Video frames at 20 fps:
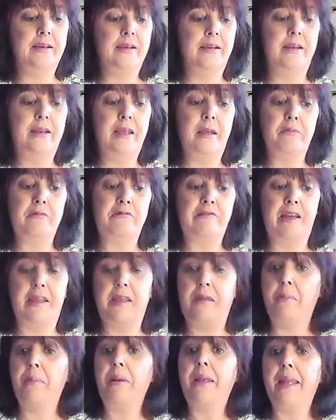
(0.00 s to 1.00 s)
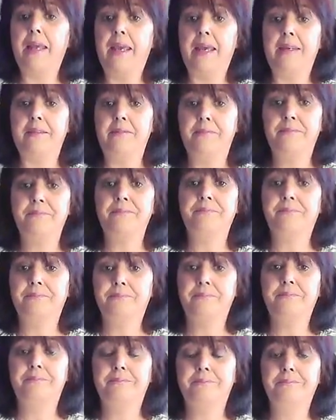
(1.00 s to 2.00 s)
collaborate, plan
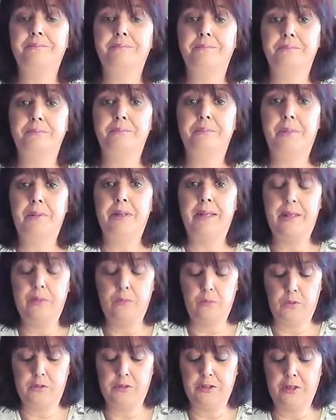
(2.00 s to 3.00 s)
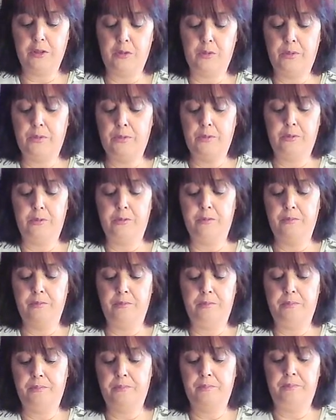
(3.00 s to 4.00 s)
what's going on
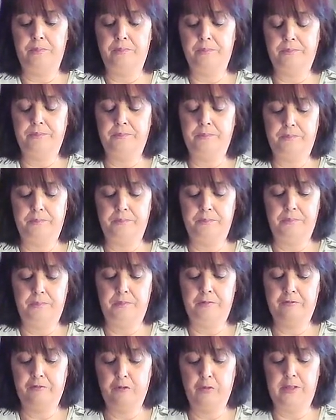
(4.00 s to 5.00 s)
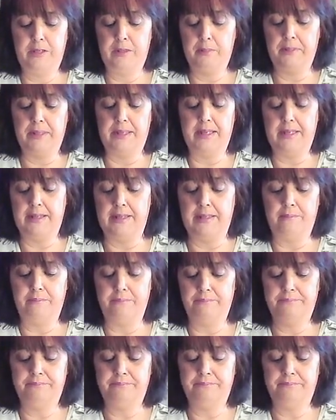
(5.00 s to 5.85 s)
before you begin.